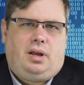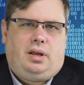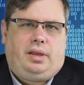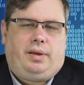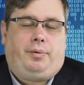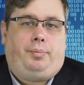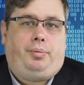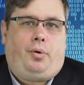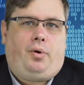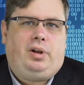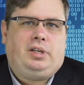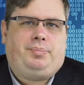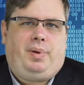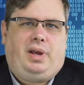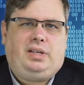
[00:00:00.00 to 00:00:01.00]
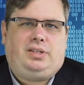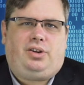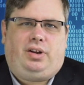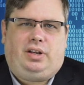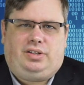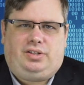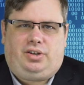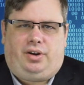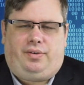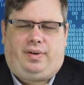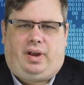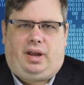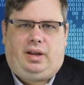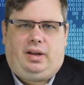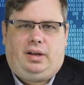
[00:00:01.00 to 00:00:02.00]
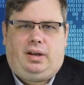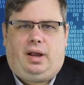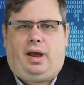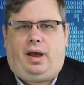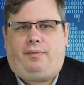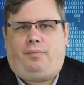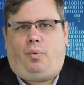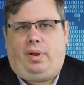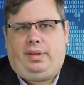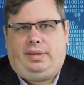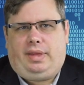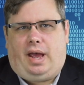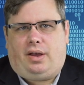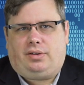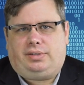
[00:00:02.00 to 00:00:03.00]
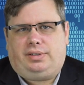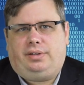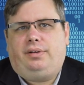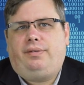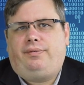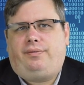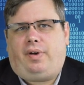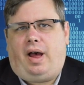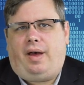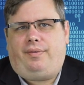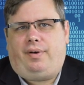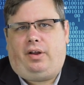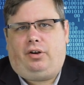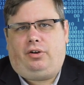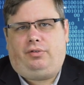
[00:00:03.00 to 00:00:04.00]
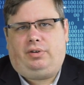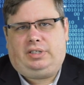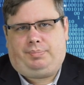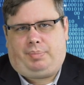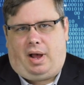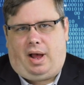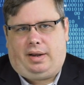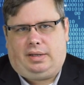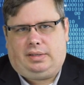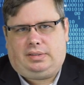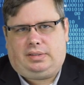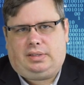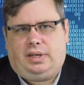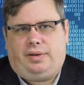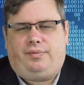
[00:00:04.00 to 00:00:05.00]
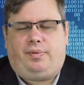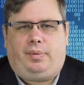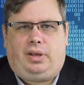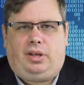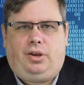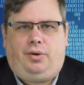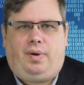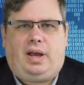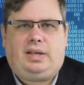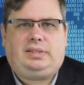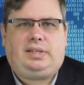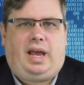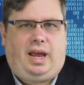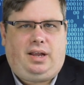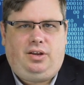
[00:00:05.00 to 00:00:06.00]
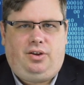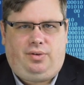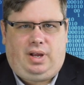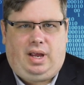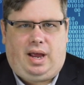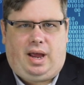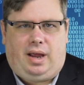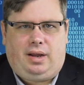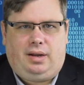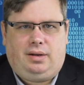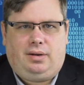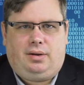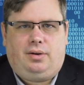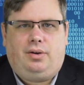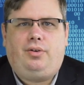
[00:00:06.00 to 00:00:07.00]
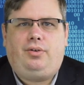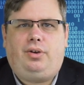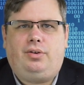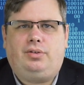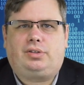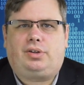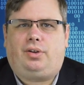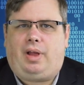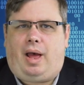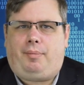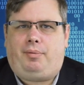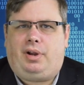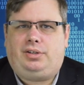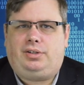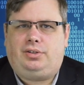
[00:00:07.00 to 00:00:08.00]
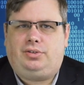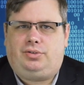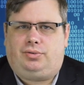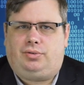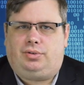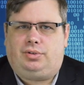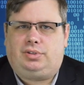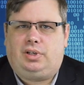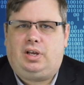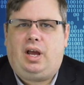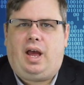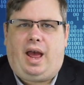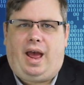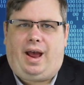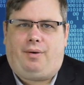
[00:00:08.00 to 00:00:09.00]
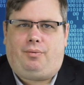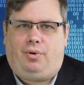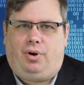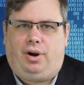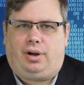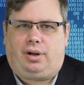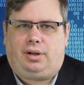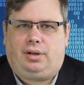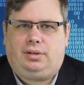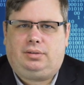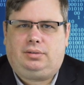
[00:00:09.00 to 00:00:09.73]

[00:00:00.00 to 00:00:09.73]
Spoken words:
The report is based on a survey of 1,500 respondents from the US and UK who use collaboration tools at work.